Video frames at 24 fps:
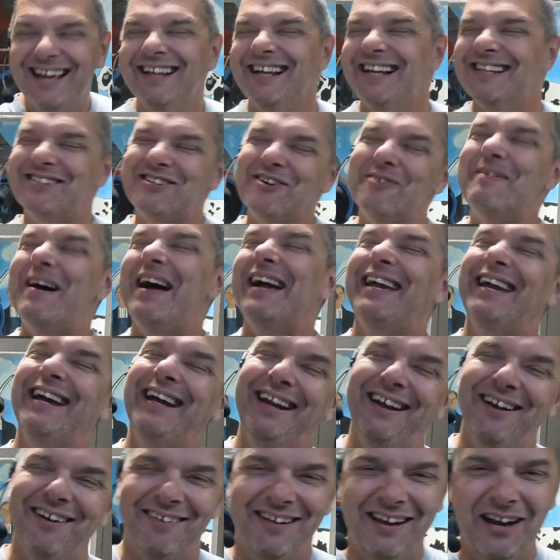Let's go back
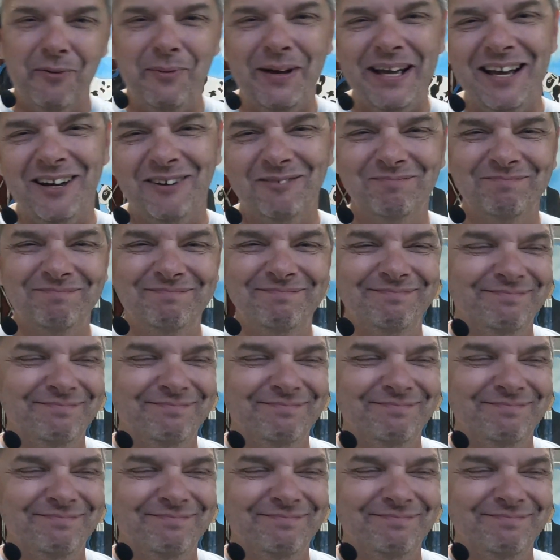in here. Here we go.